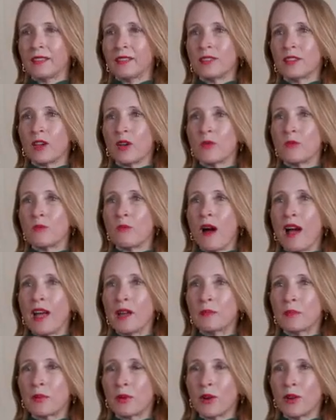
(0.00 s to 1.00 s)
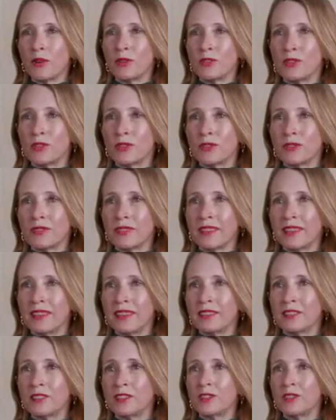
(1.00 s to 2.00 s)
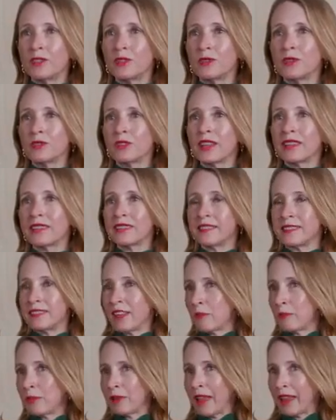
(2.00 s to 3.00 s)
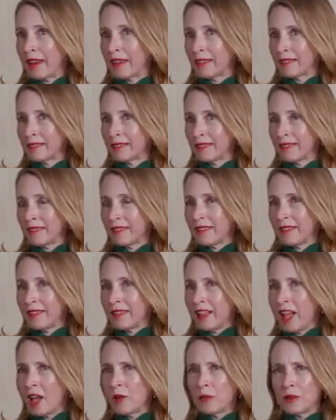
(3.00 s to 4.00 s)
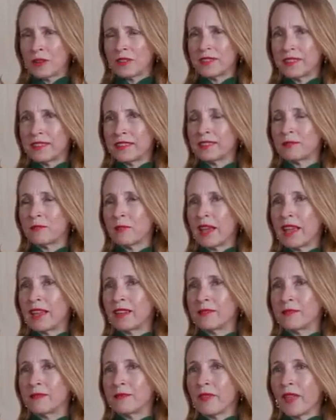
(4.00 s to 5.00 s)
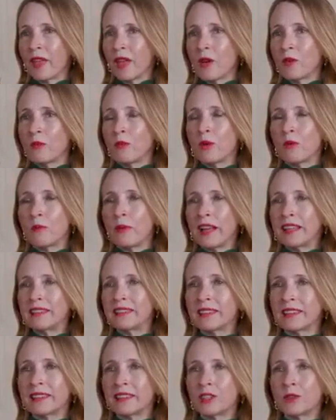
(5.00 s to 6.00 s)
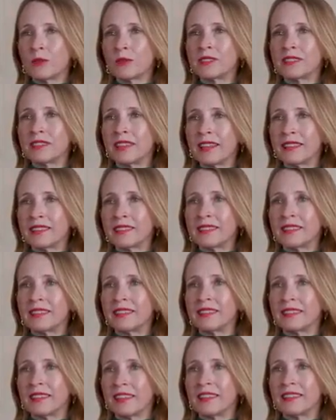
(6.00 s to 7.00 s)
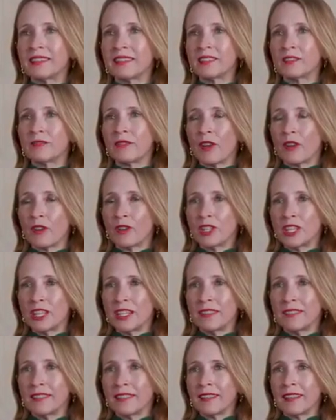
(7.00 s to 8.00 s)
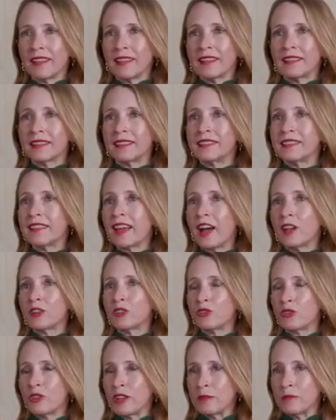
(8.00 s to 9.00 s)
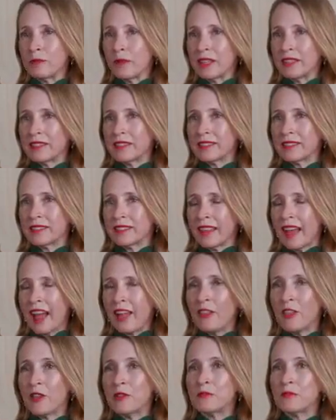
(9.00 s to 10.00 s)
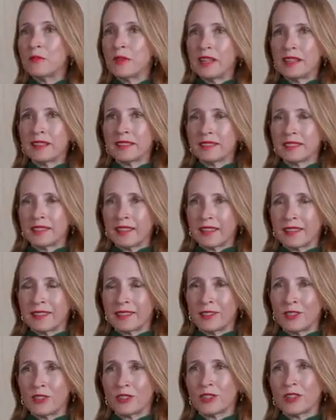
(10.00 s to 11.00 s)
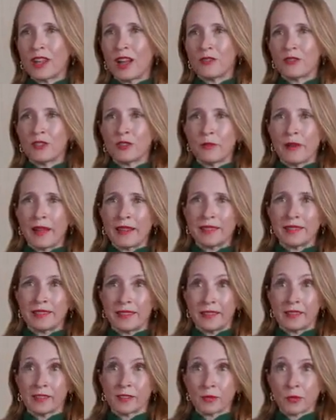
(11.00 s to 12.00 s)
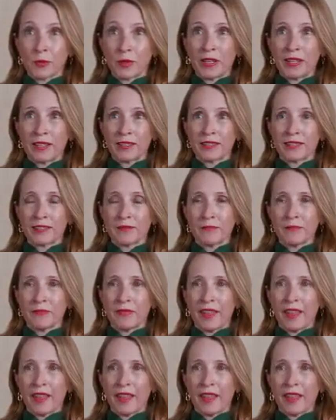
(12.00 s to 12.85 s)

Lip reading: So my approach is to use a step ladder. And what does this mean? Well, basically you assess the disease severity, start treatments, and then reassess, usually after about 6 weeks.